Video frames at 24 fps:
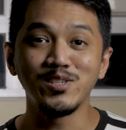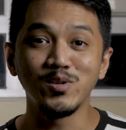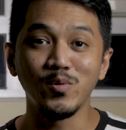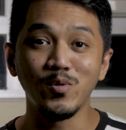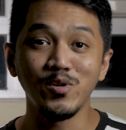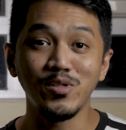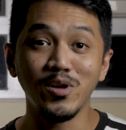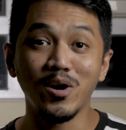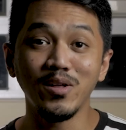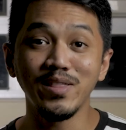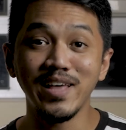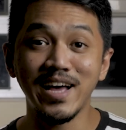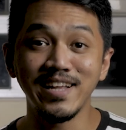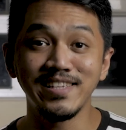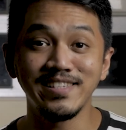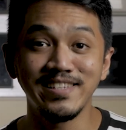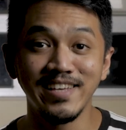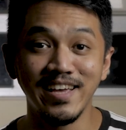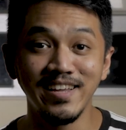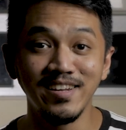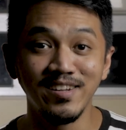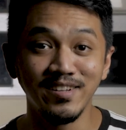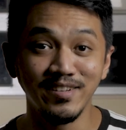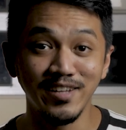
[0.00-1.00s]
so with all that
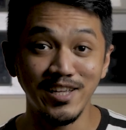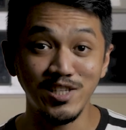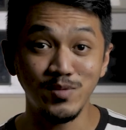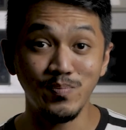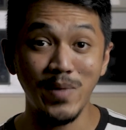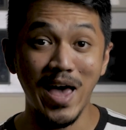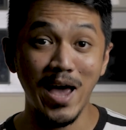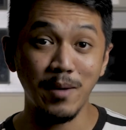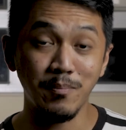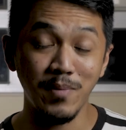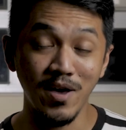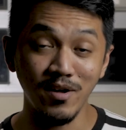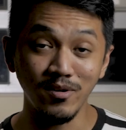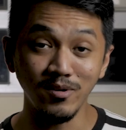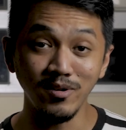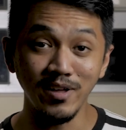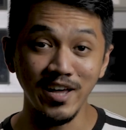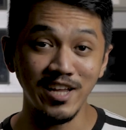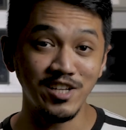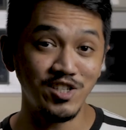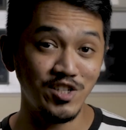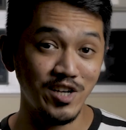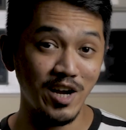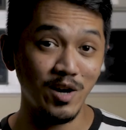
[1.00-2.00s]
said, let's
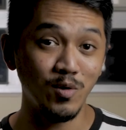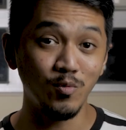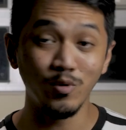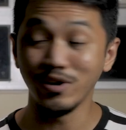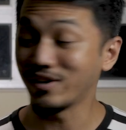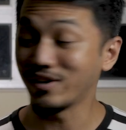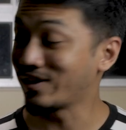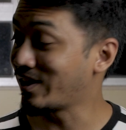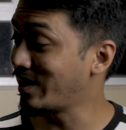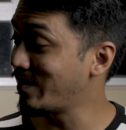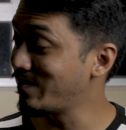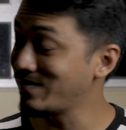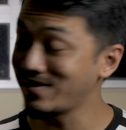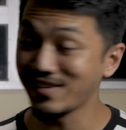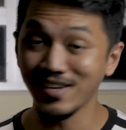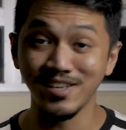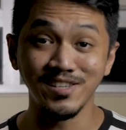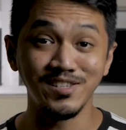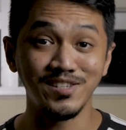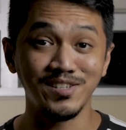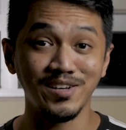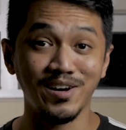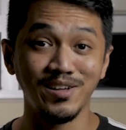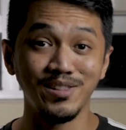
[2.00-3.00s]
backpedal and check what comes
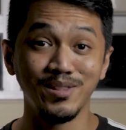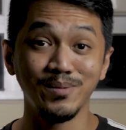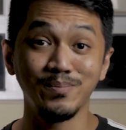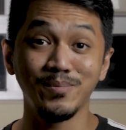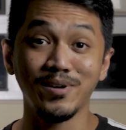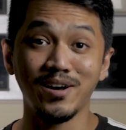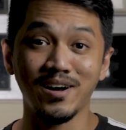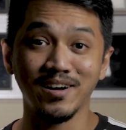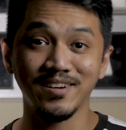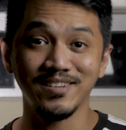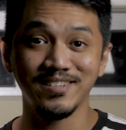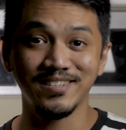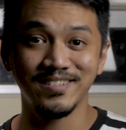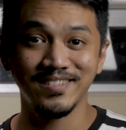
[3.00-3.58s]
inside the box.